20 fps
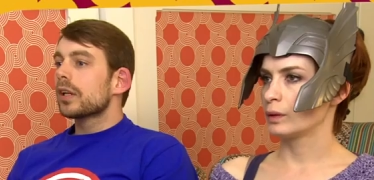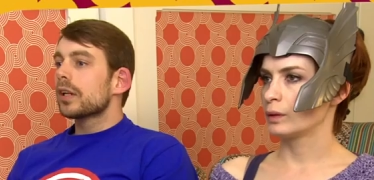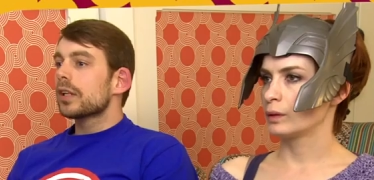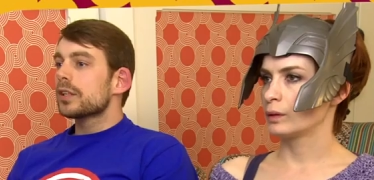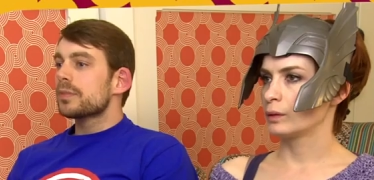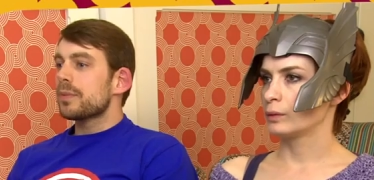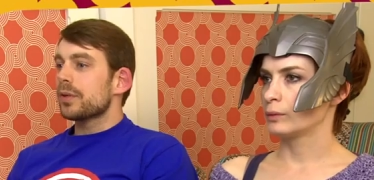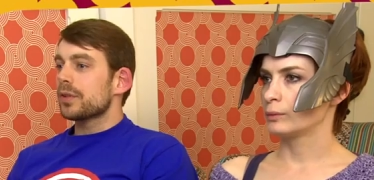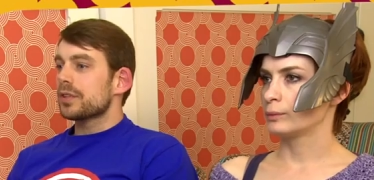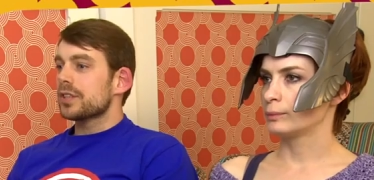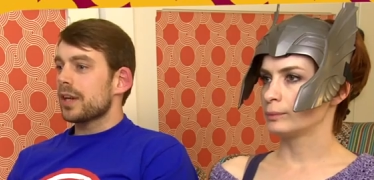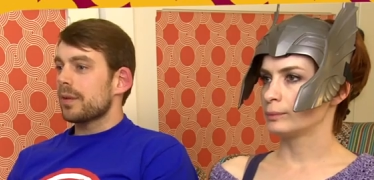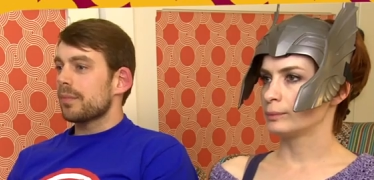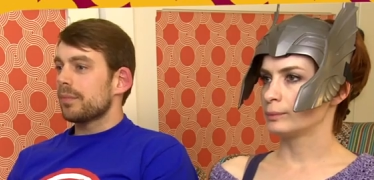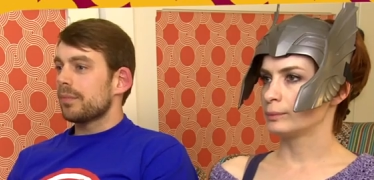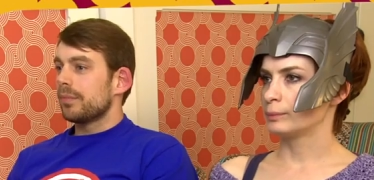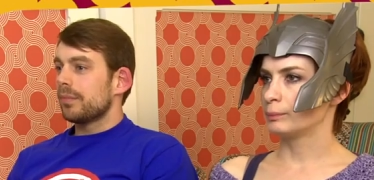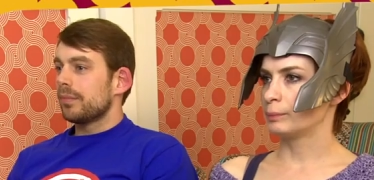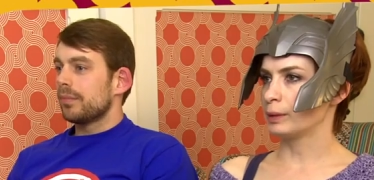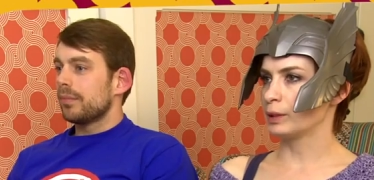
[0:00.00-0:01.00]
Speaker 1: Let's build
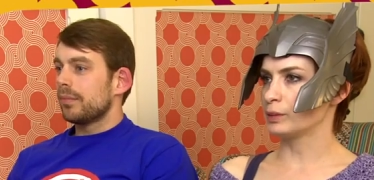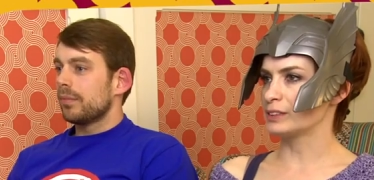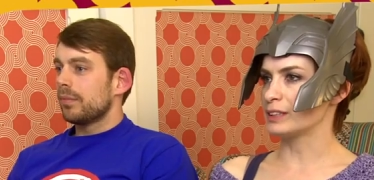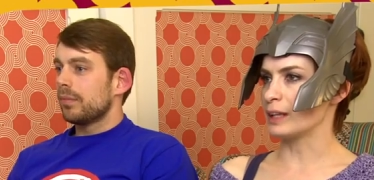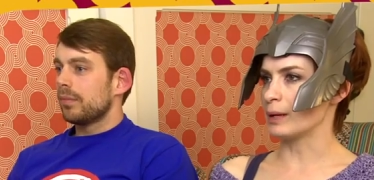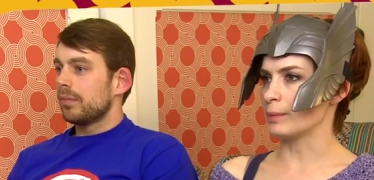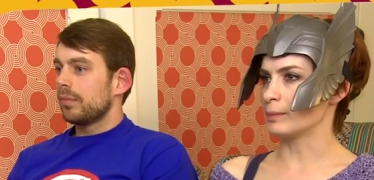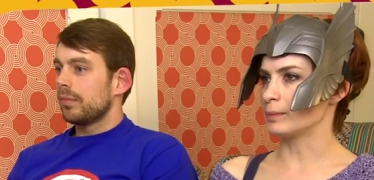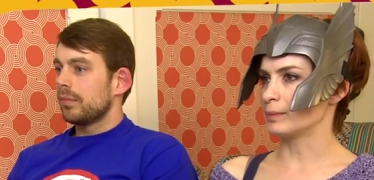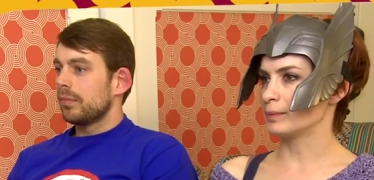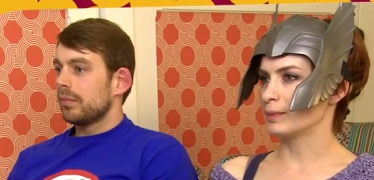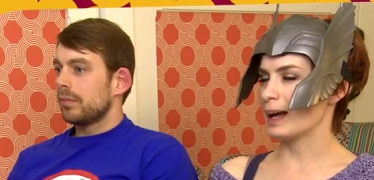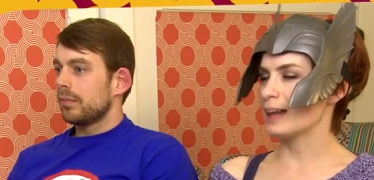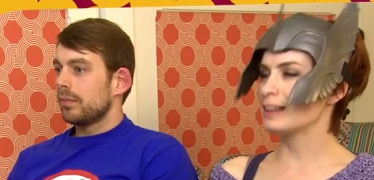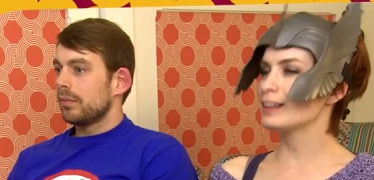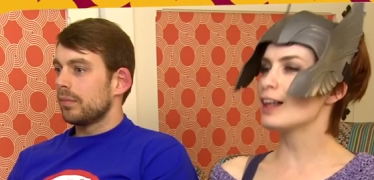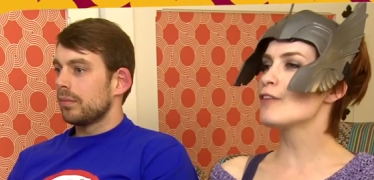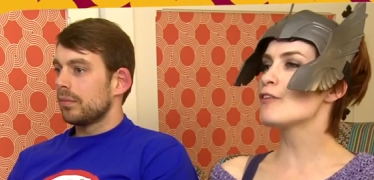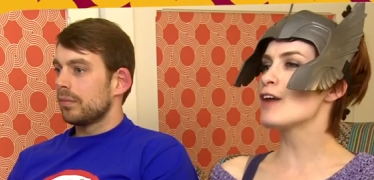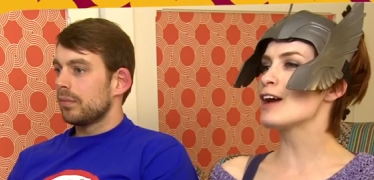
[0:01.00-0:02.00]
something.
Speaker 2: Build something.
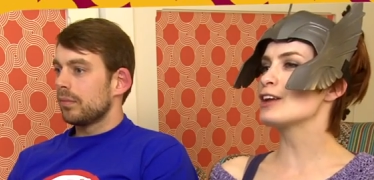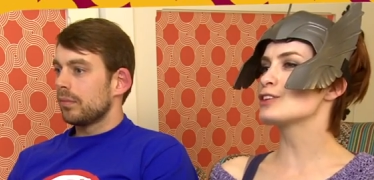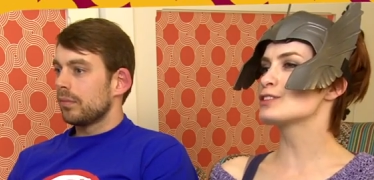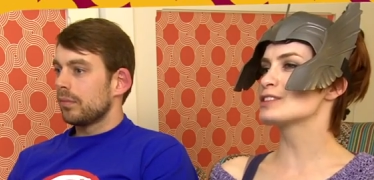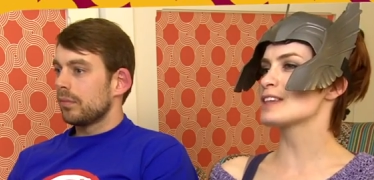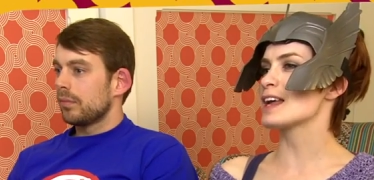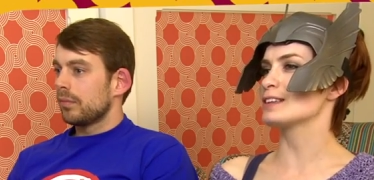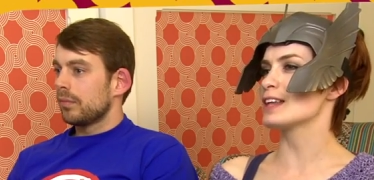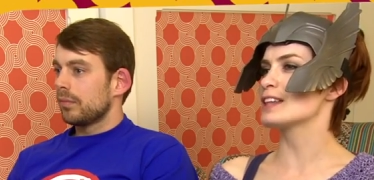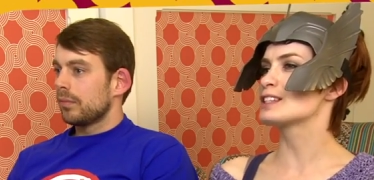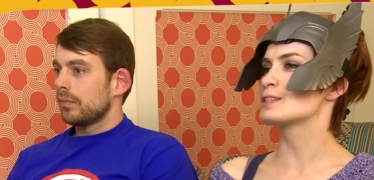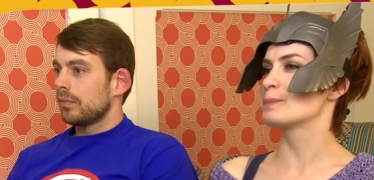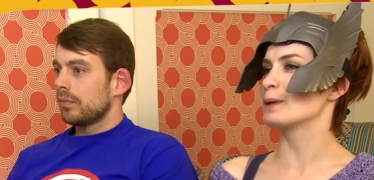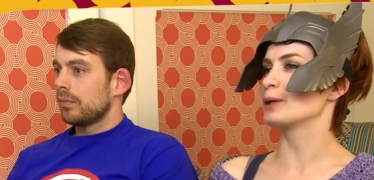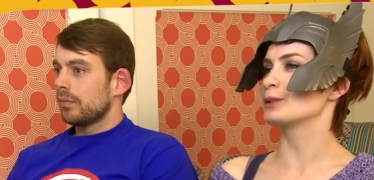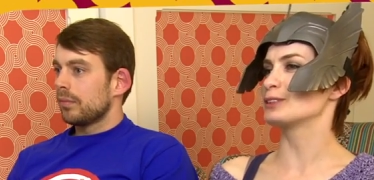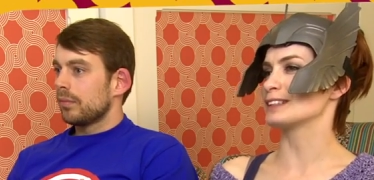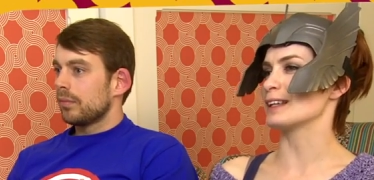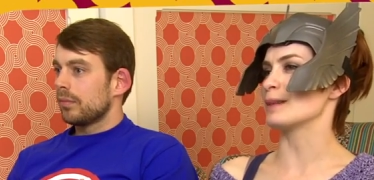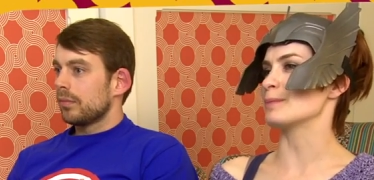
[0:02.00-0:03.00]
I love how you say "let's
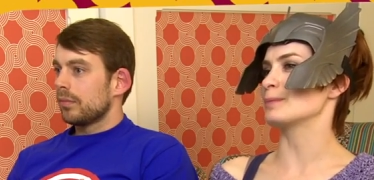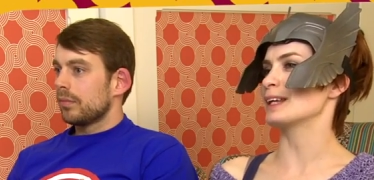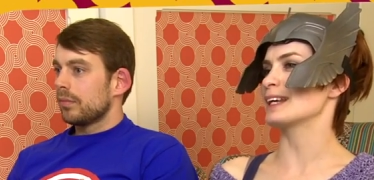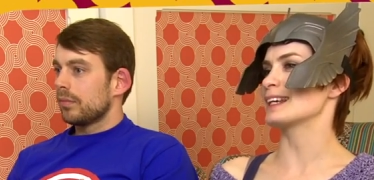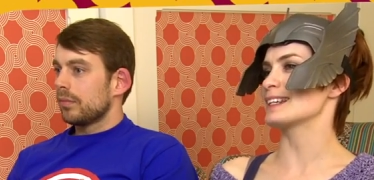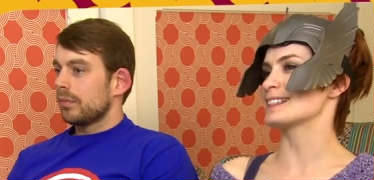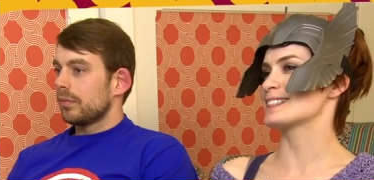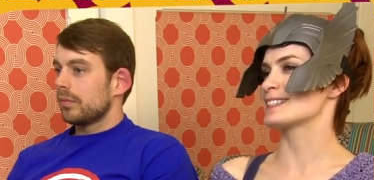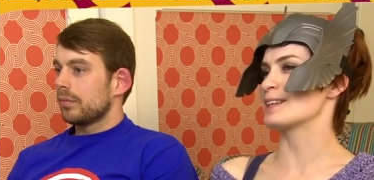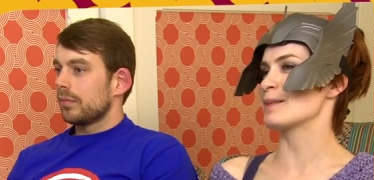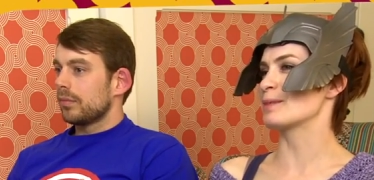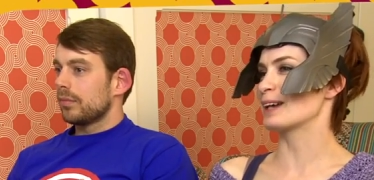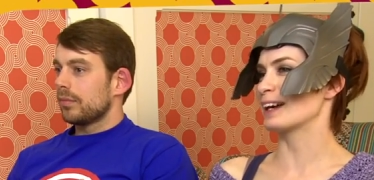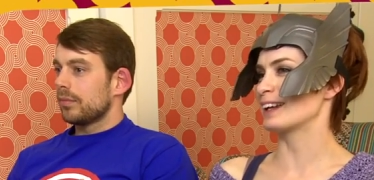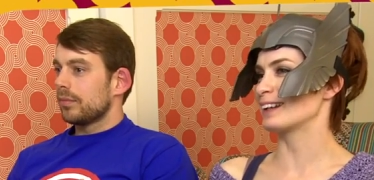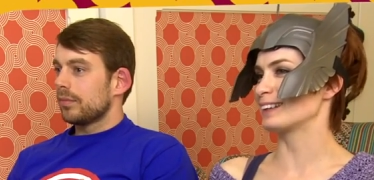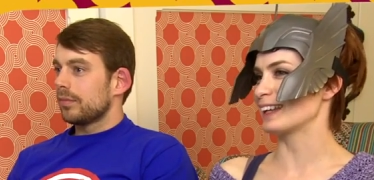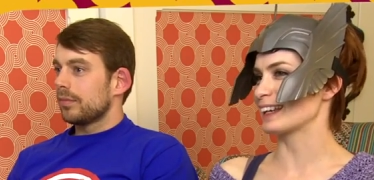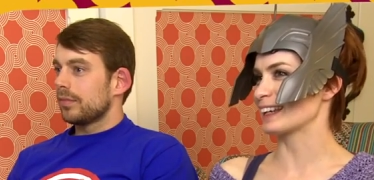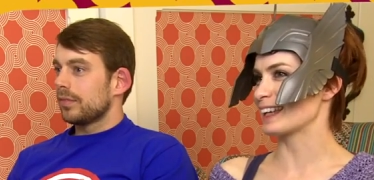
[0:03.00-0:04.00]
build something" like it's some
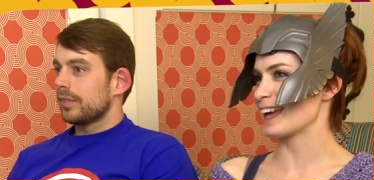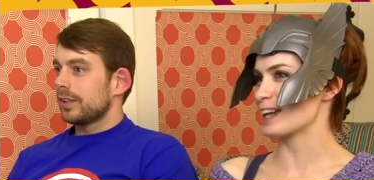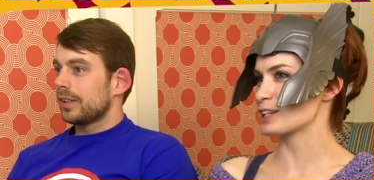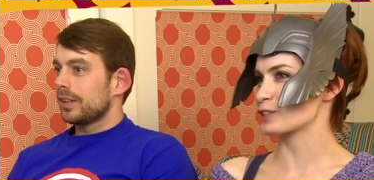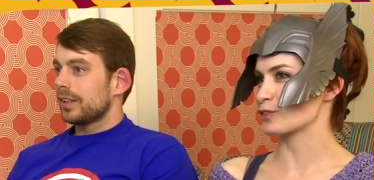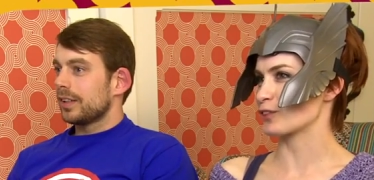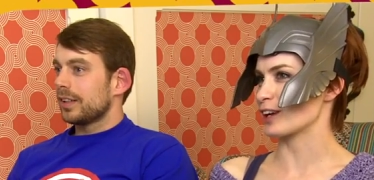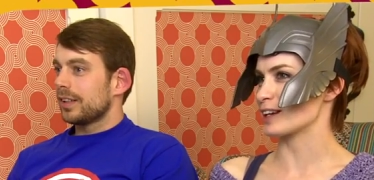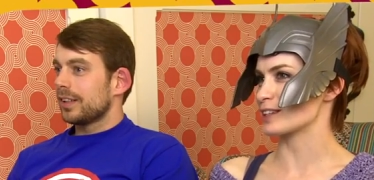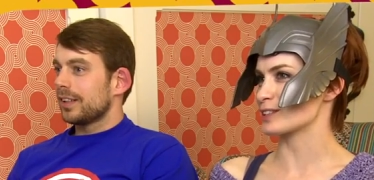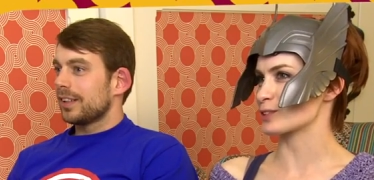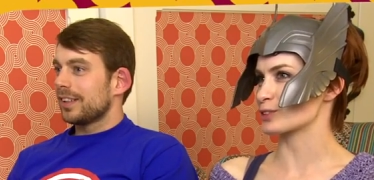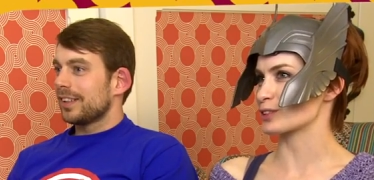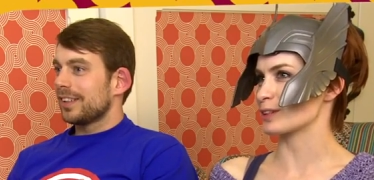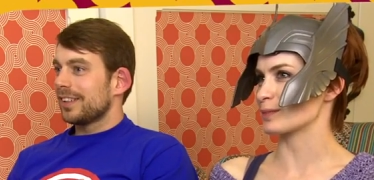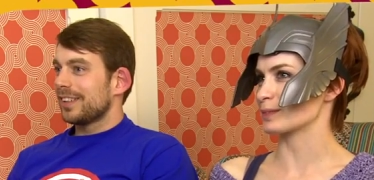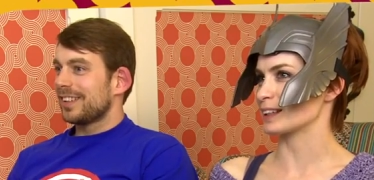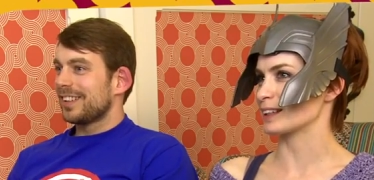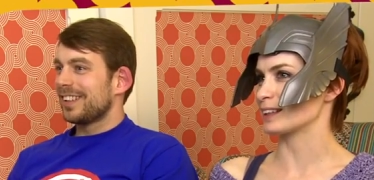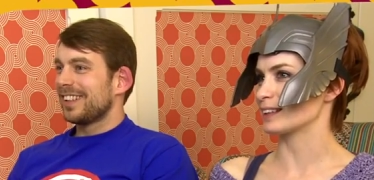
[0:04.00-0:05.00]
kind of like catchphrase or
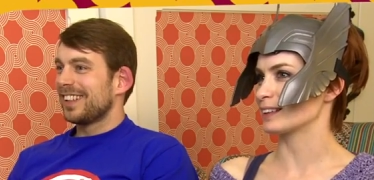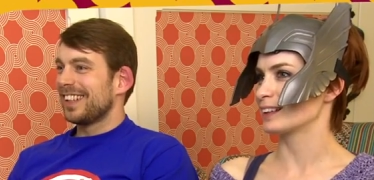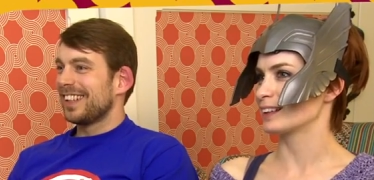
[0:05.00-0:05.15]
something.